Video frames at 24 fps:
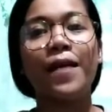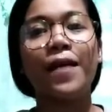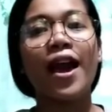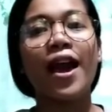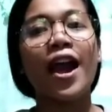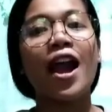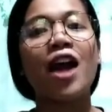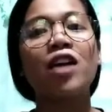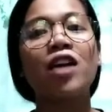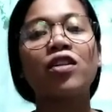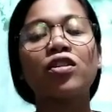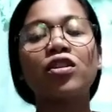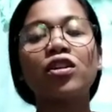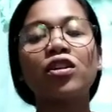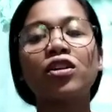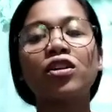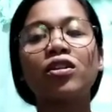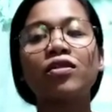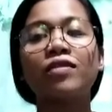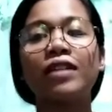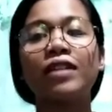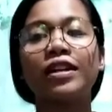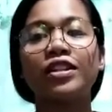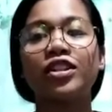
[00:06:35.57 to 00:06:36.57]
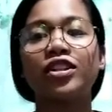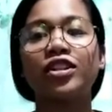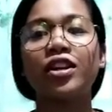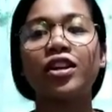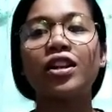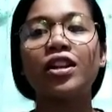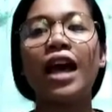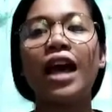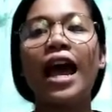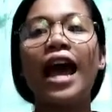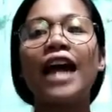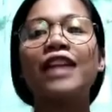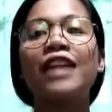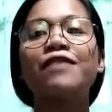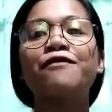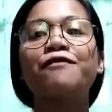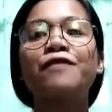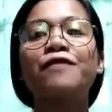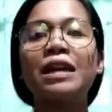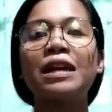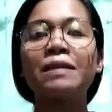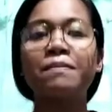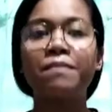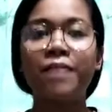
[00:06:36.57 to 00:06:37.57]
Error correction and
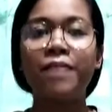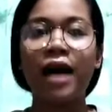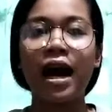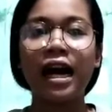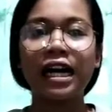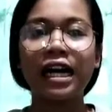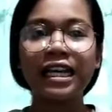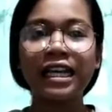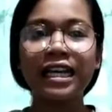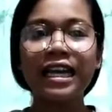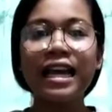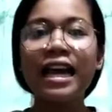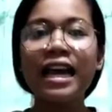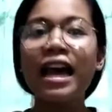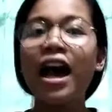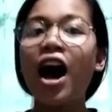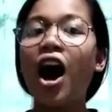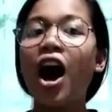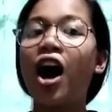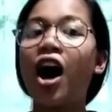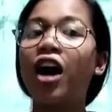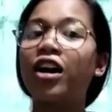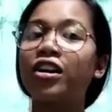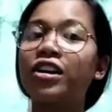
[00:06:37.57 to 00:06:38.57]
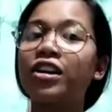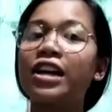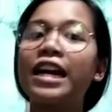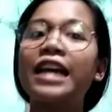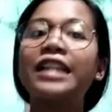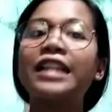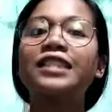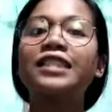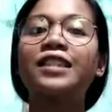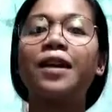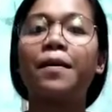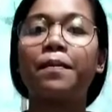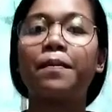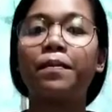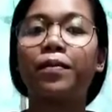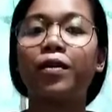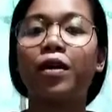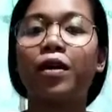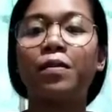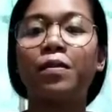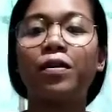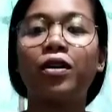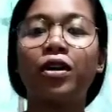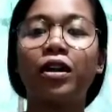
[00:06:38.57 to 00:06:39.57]
feedback are
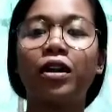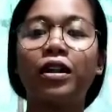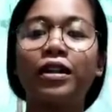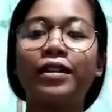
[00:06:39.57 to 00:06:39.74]
inseparable.